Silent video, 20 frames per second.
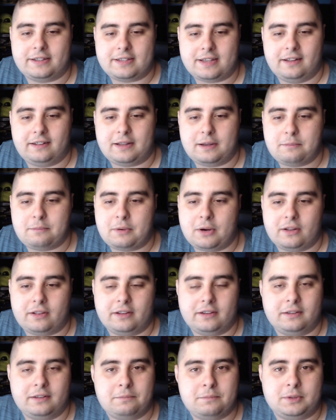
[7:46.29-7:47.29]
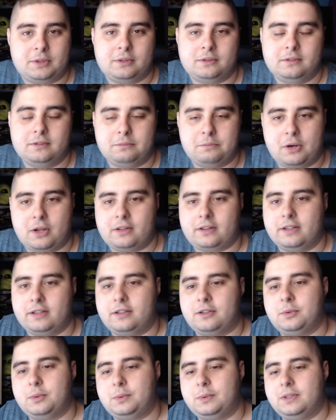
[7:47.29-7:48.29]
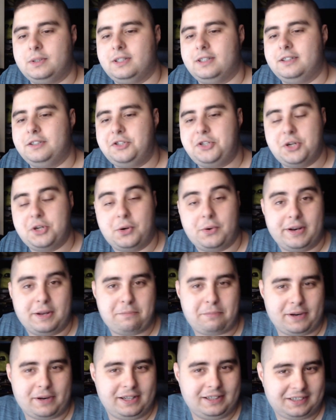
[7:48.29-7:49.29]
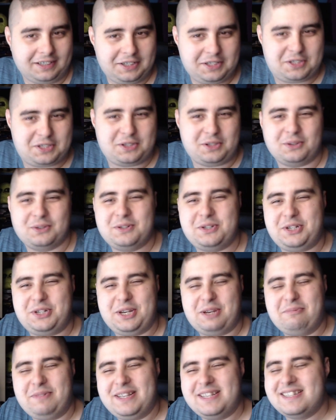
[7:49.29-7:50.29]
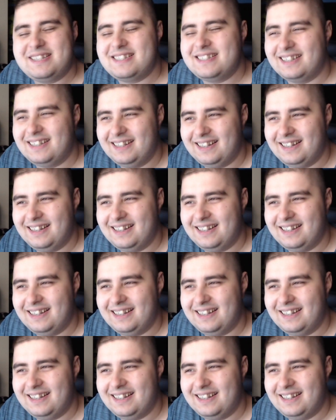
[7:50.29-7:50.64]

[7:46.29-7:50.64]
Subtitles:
Santa brought it to Joe, and apparently it's through Jimmy's